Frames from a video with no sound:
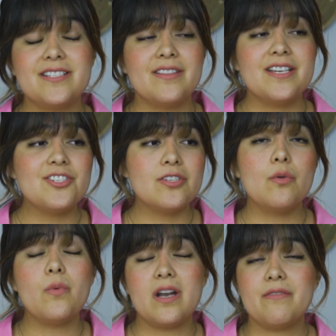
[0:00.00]
So they
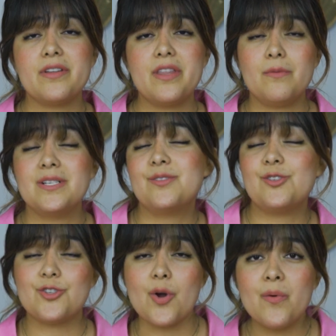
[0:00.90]
show whatever they want to
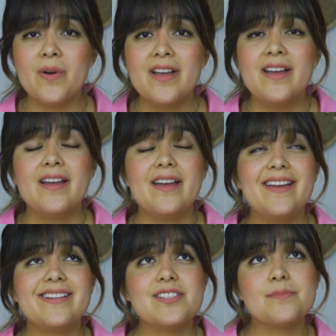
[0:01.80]
show,
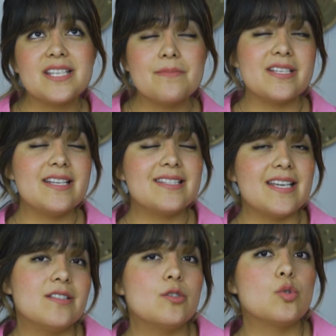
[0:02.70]
and sometimes they
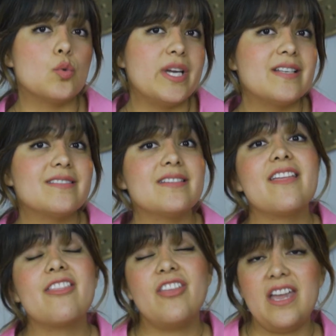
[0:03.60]
tend to twist
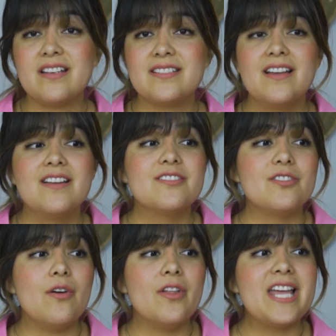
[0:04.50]
things.
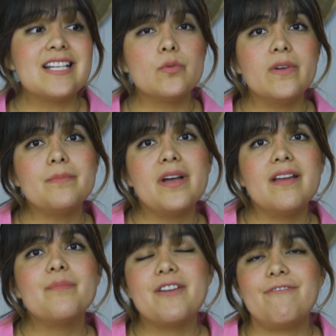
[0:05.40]
So that's what
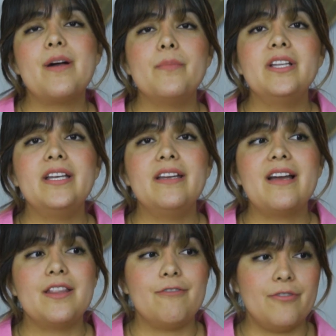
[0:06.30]
my, my family
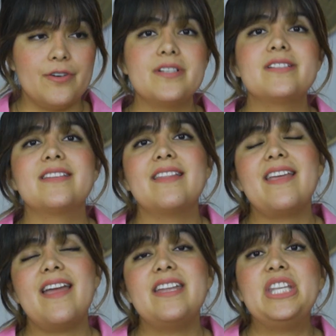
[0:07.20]
at first,
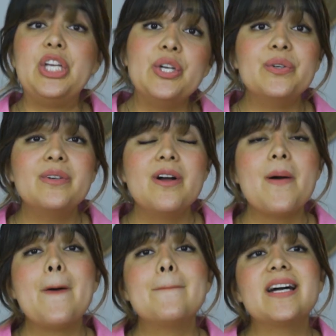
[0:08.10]
they knew,
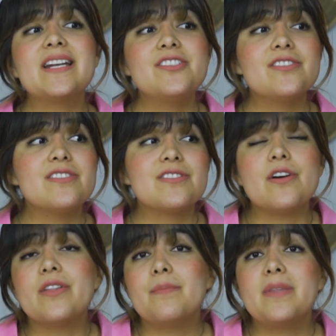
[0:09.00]
but I just
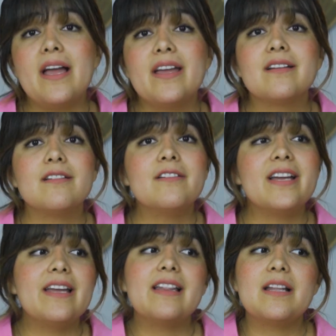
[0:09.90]
told them like,
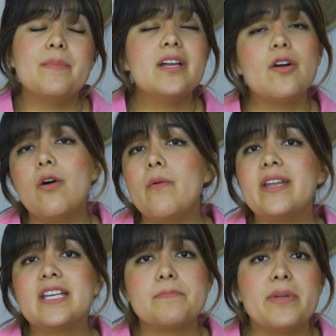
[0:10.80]
okay, let me go
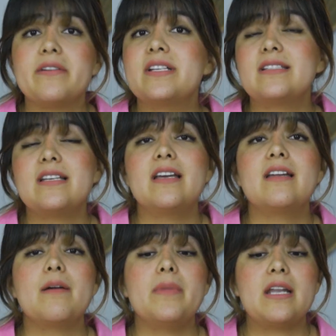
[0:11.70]
and experience
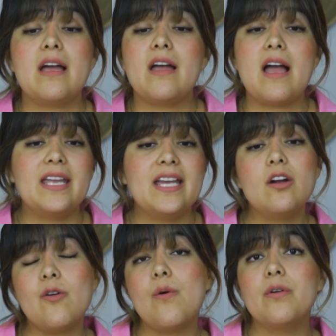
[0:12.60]
it. I mean, I, I
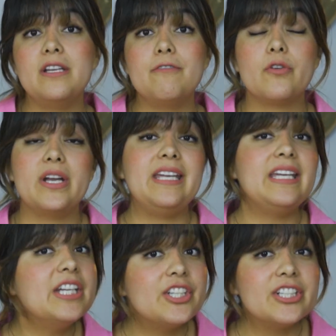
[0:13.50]
can go only for a
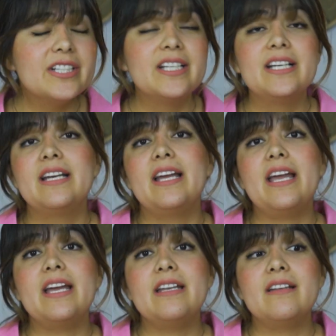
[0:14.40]
year,
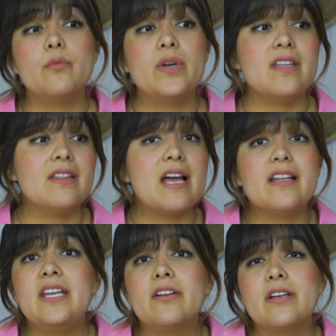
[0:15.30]
and within
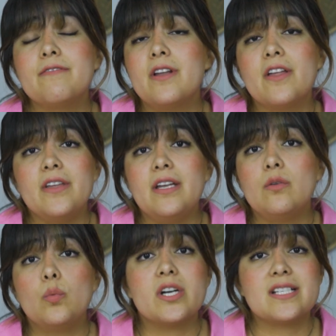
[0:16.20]
that year, if
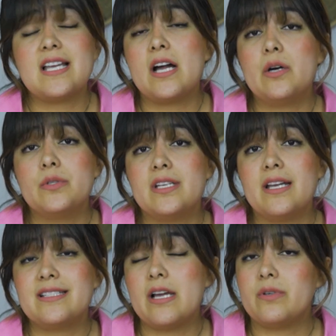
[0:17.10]
nothing works out
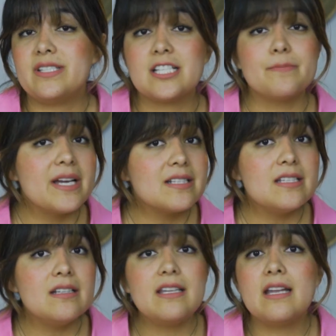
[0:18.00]
as I was
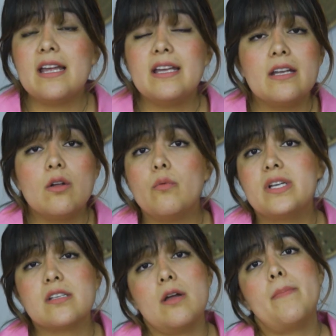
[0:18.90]
expecting, then I can
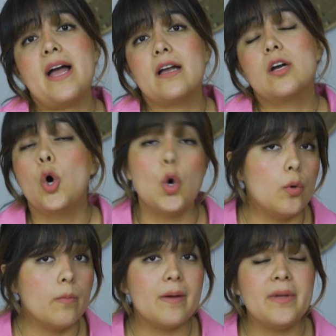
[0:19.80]
always come back
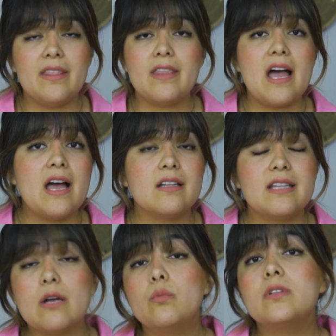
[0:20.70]
home. I mean,
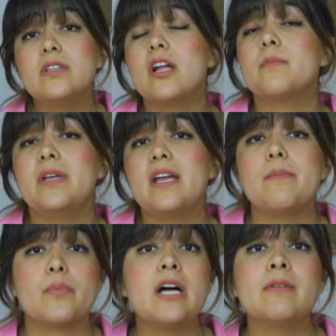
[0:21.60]
that, that will not be
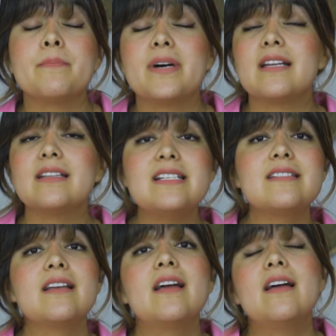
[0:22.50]
a problem, but at
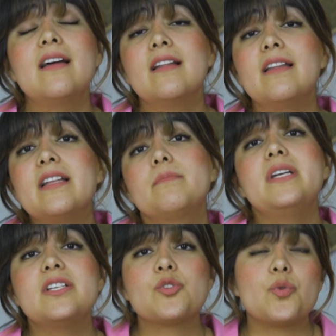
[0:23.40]
least let
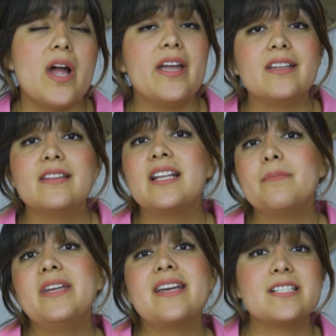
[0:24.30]
me try it,
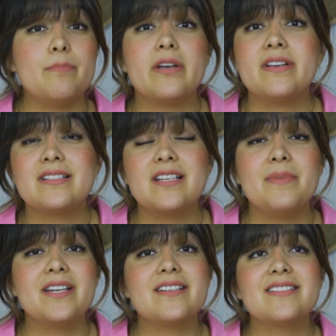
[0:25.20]
let me experience it,
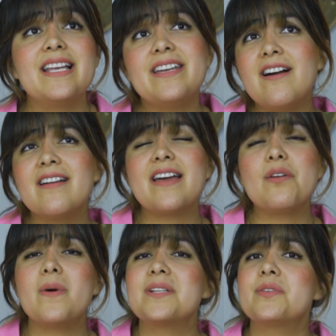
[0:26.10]
because later on I
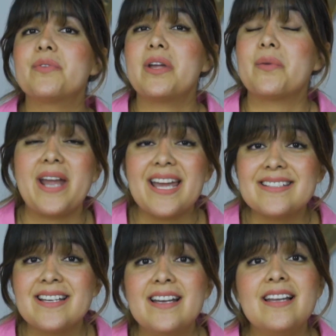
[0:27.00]
don't want to
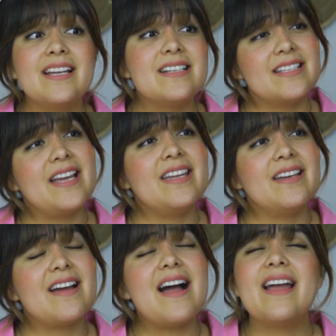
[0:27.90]
regret like
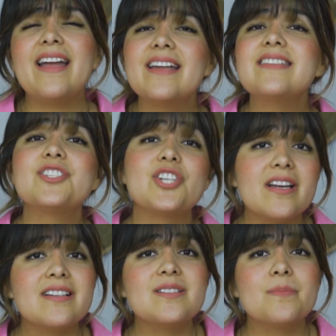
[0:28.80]
saying, I had the
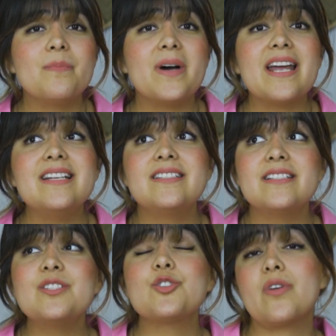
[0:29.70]
chance, but I
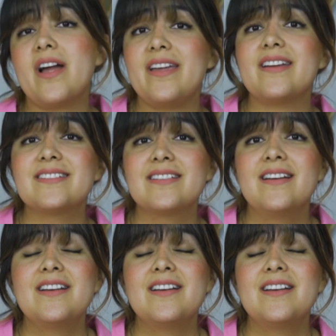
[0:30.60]
didn't try it.